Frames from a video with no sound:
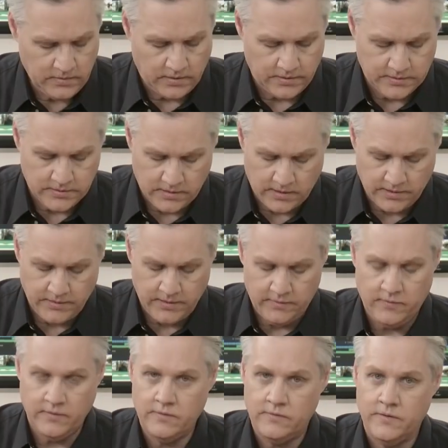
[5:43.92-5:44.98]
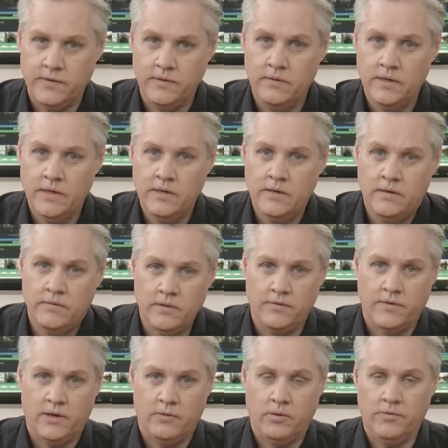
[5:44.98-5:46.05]
on the side there so you can see the
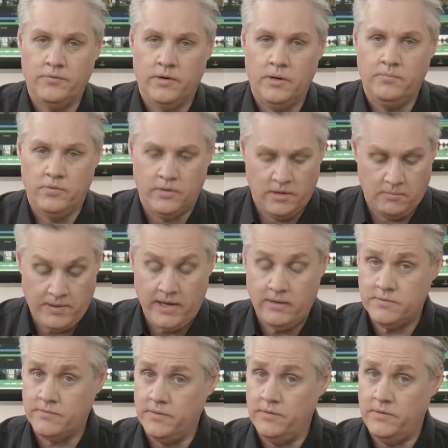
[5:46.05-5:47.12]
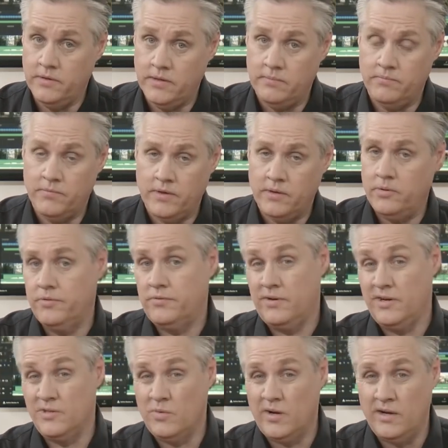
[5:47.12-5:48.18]
Thunderbolt 3 port. And it powers from the Thunderbolt
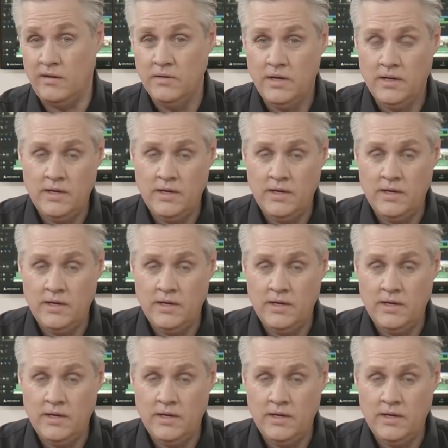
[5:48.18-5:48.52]
3 as well.